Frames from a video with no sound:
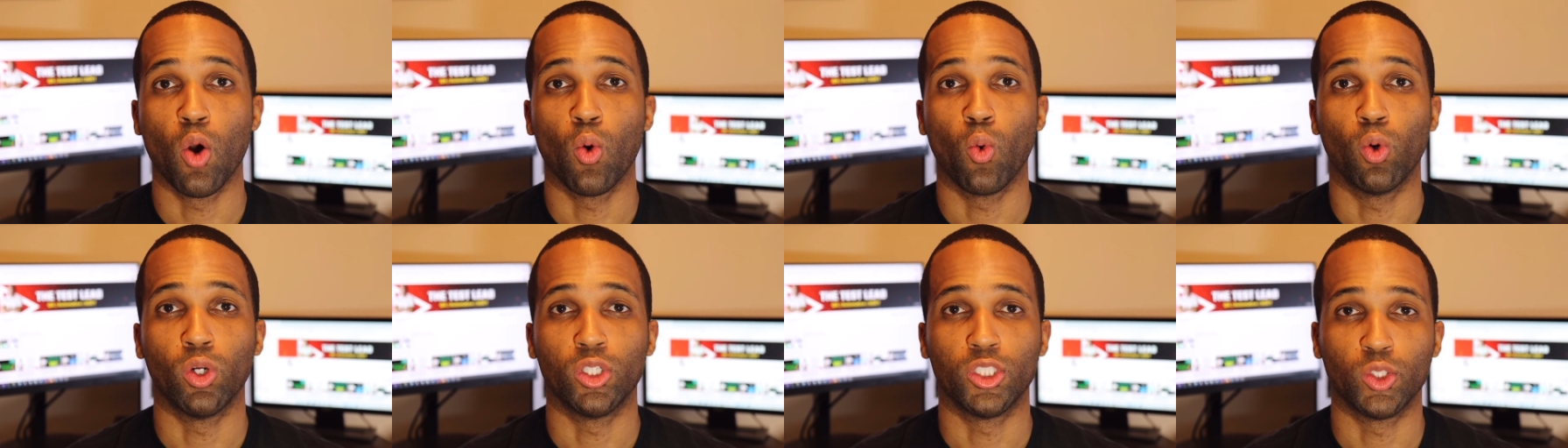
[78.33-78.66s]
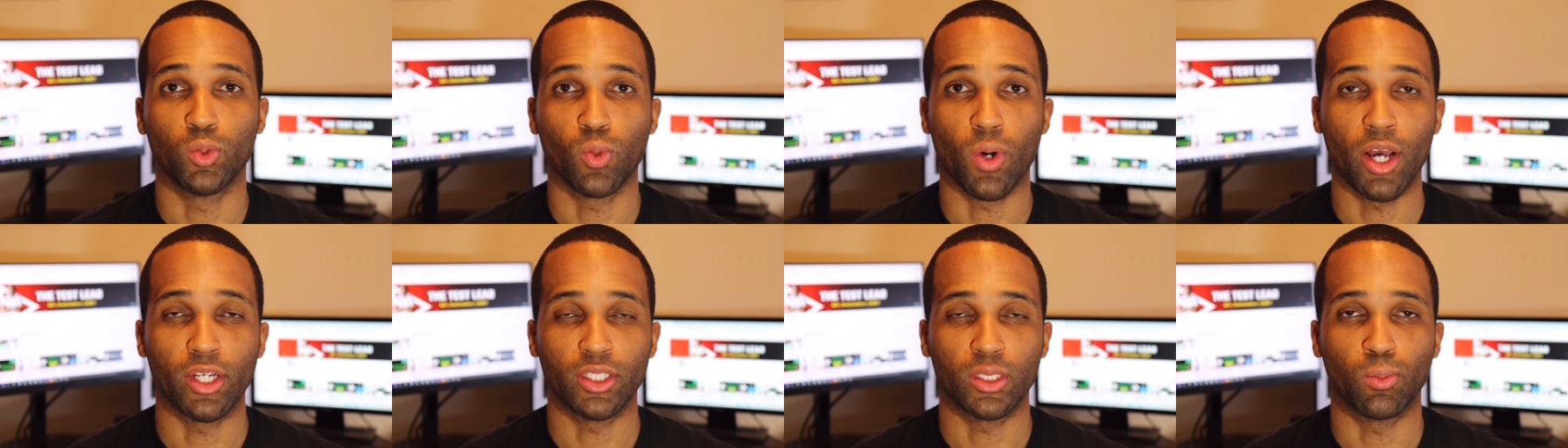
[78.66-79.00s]
which
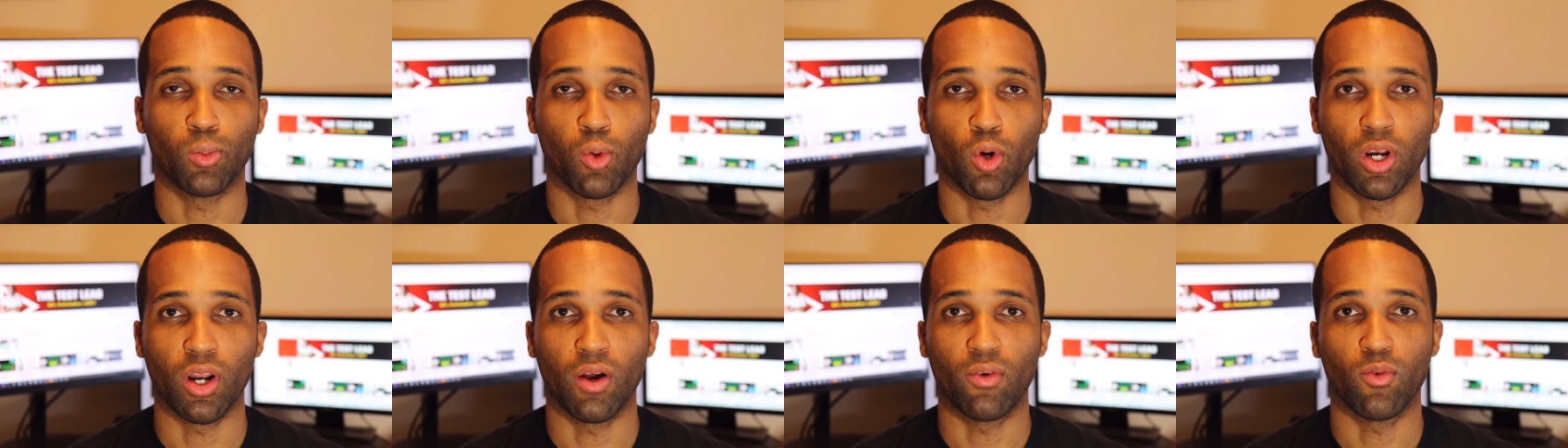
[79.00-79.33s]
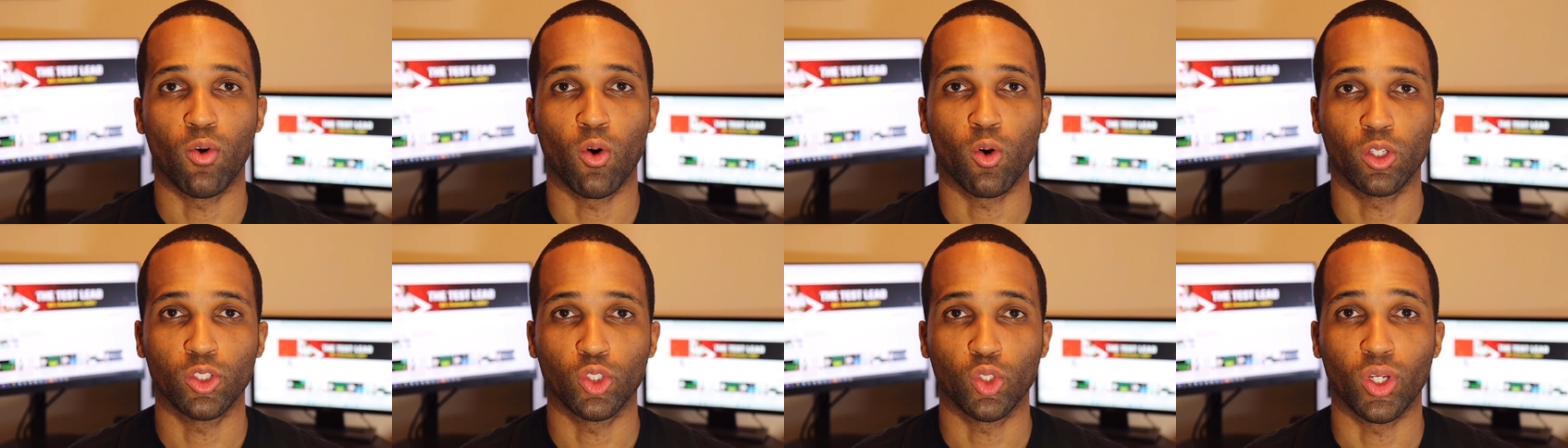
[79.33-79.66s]
is why it's important to
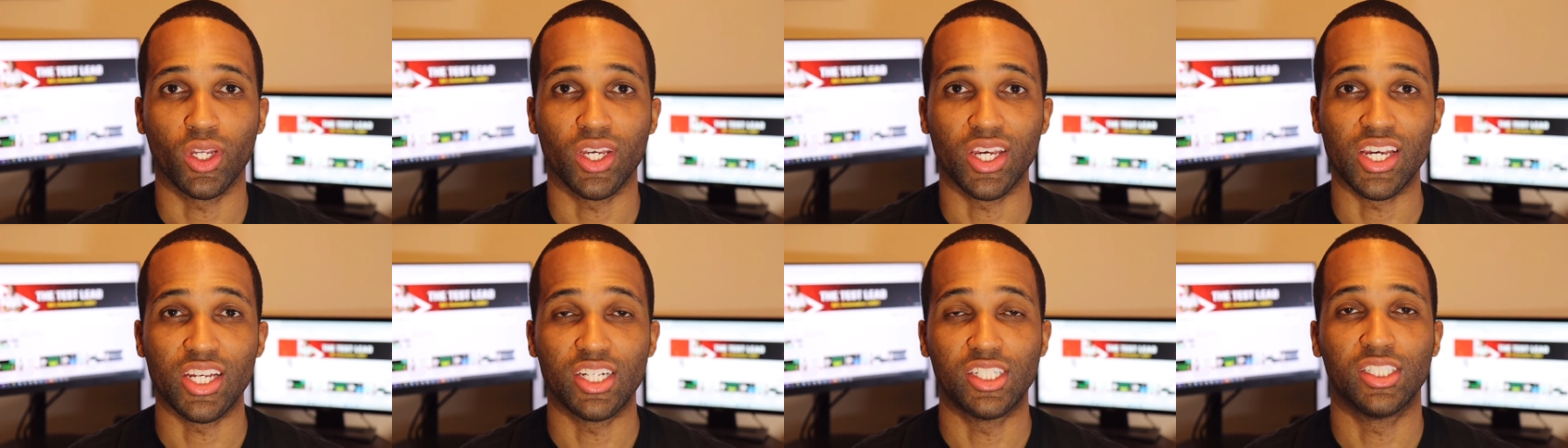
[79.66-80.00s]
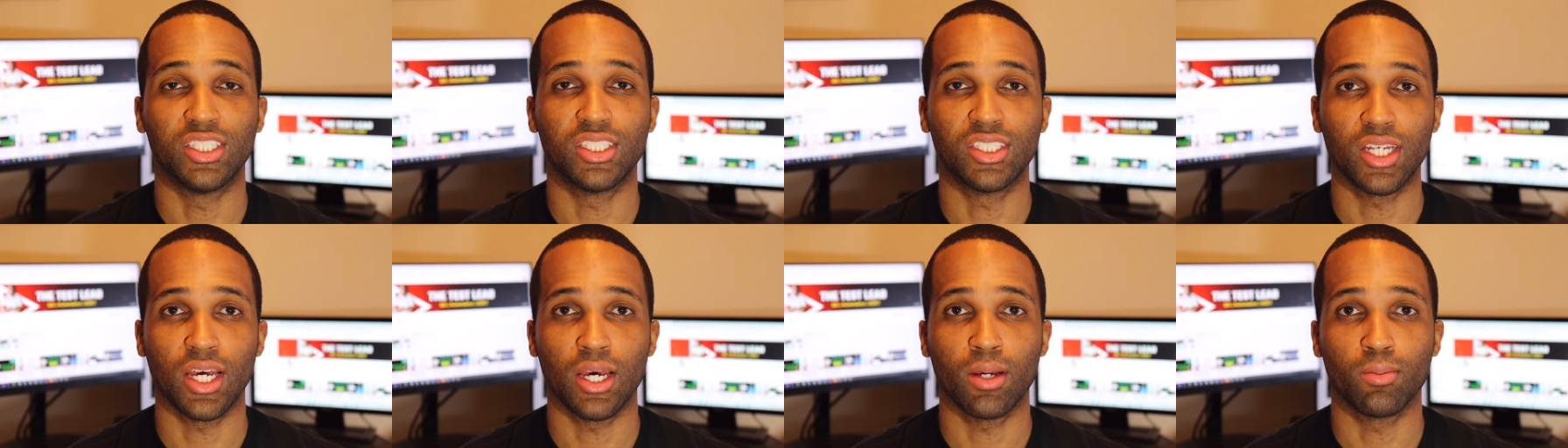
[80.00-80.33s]
focus on each
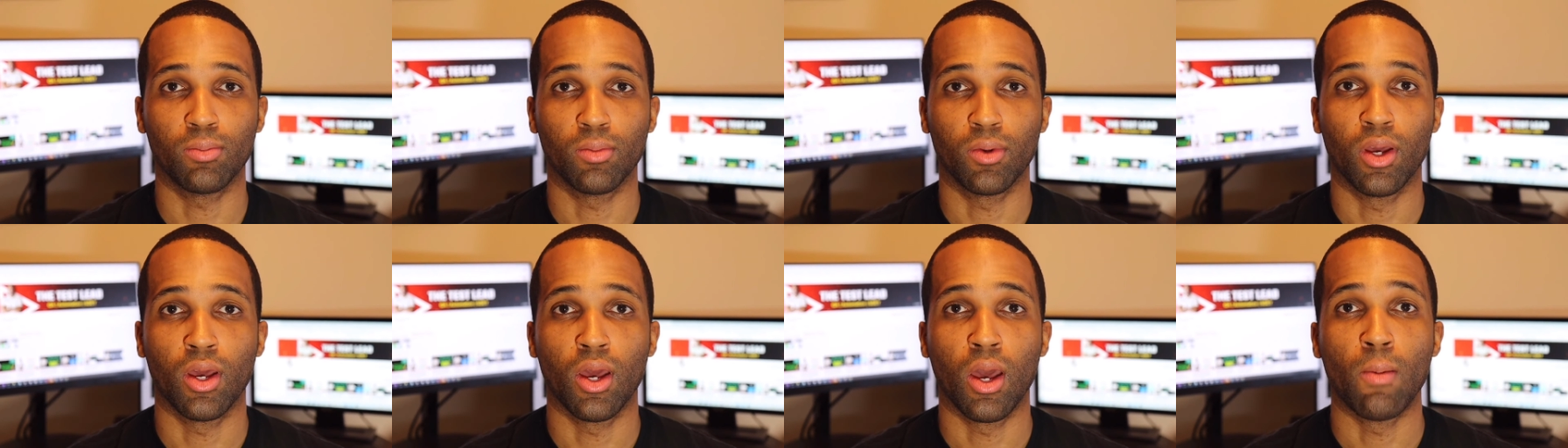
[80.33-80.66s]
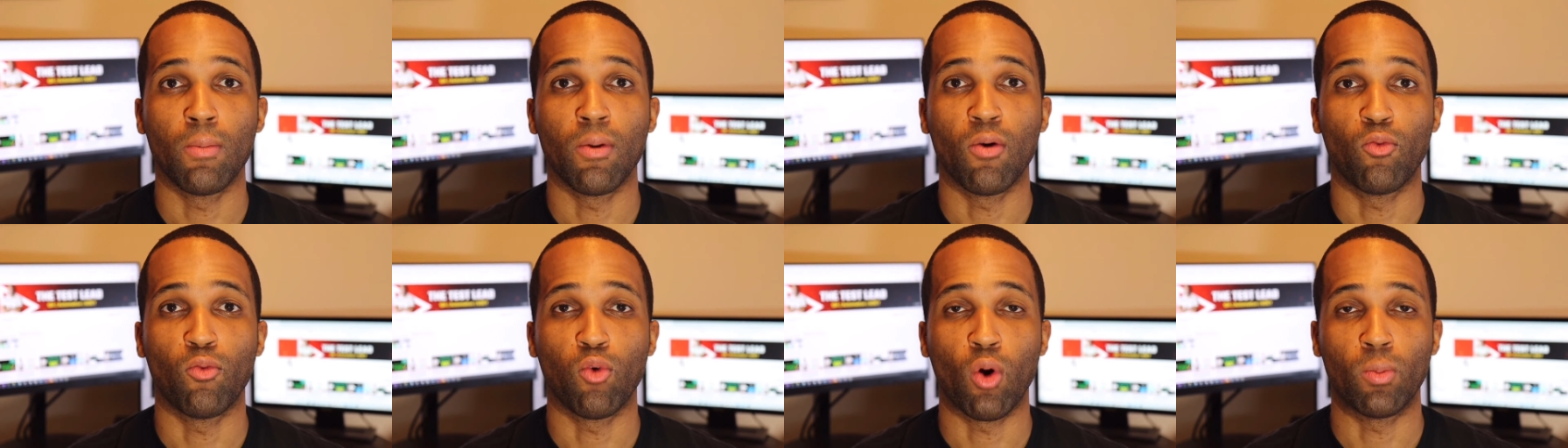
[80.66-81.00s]
step
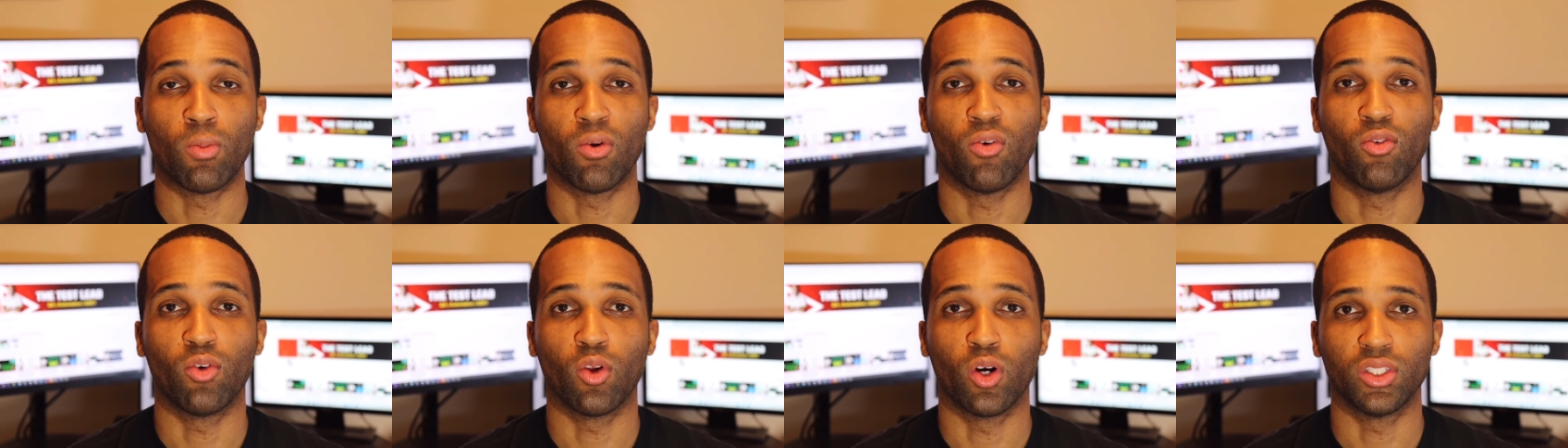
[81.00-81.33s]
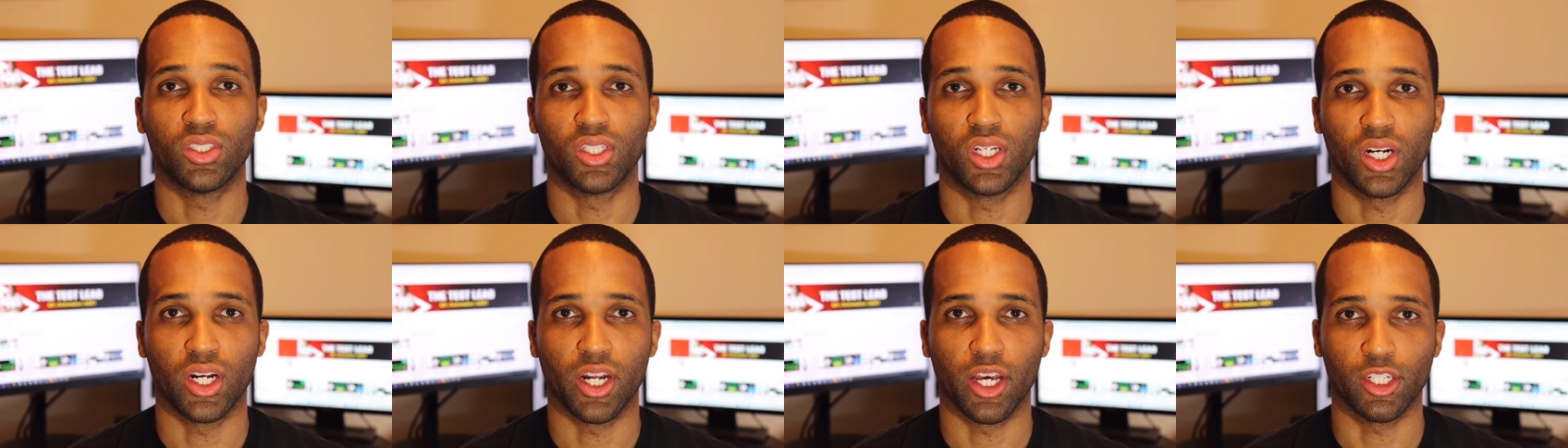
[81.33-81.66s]
before moving on
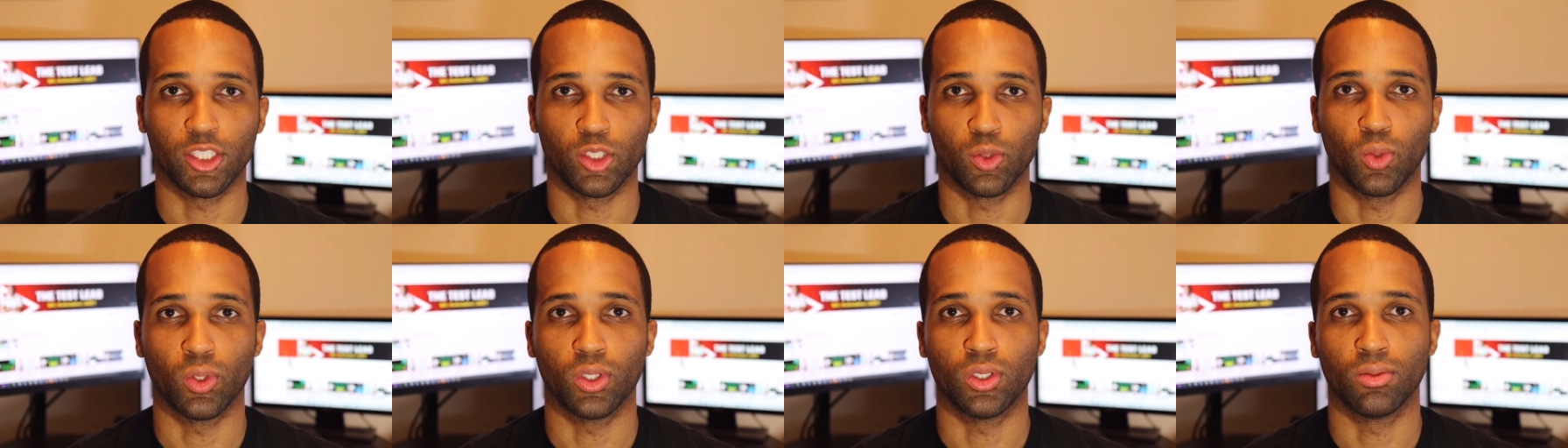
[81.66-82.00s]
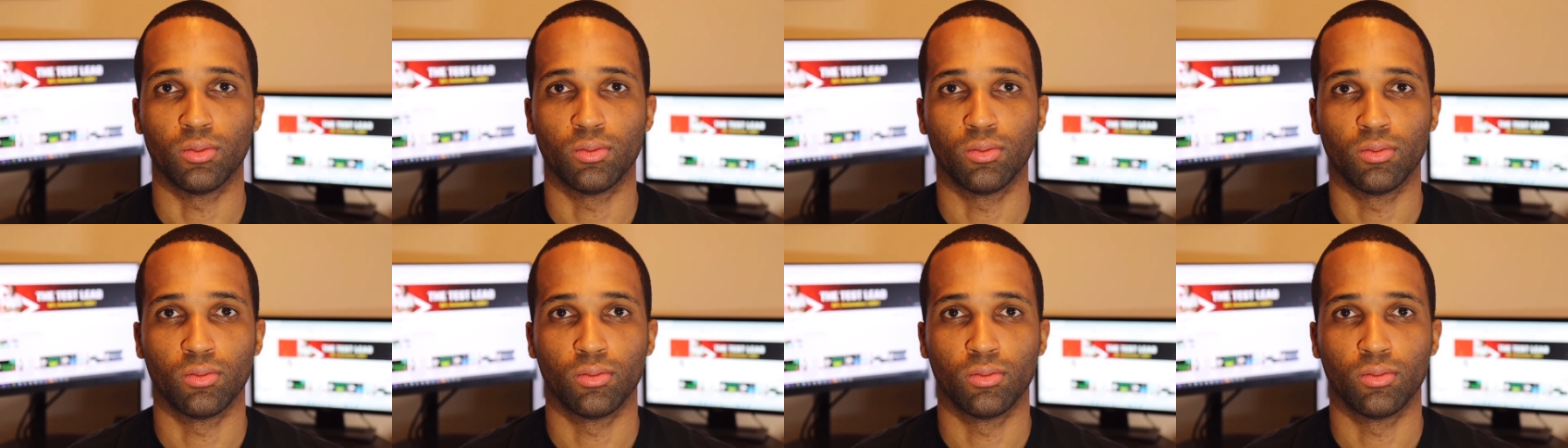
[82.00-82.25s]
to the next one.